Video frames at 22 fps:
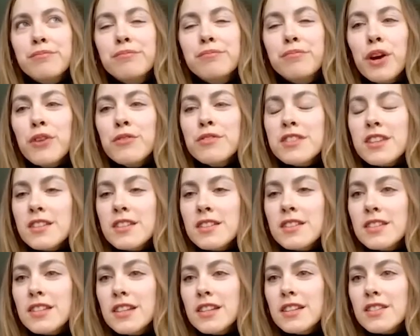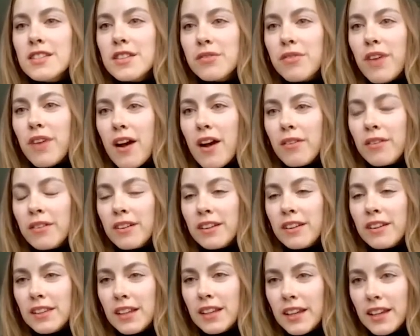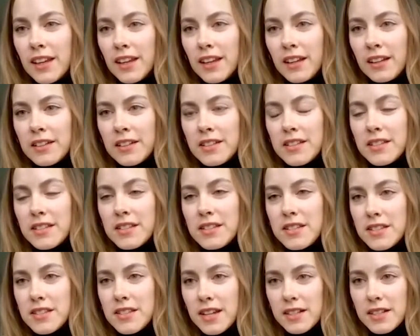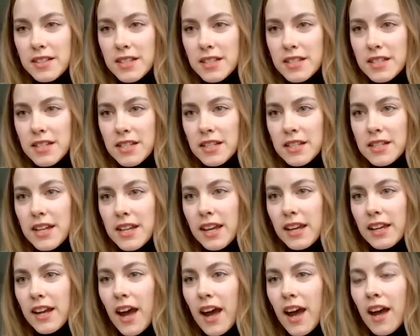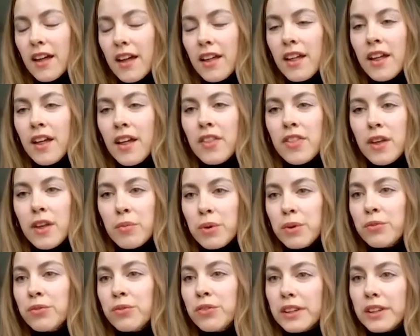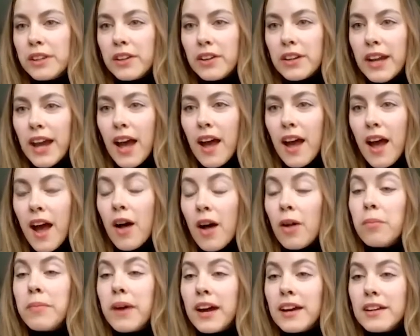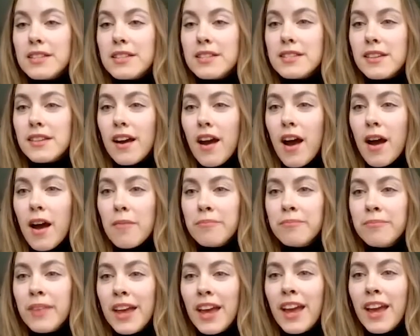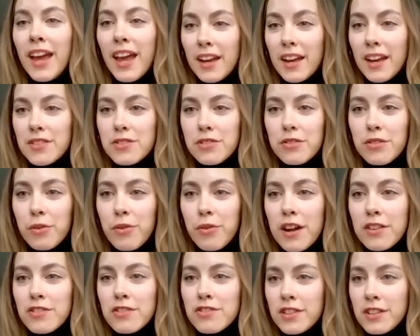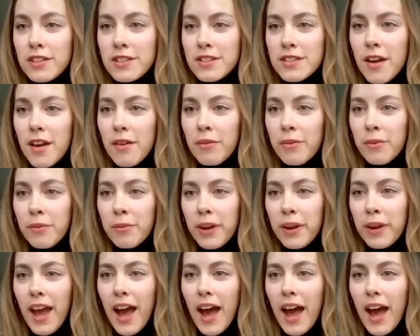processes around linking existing data. They weren't really going to help us answer the questions that we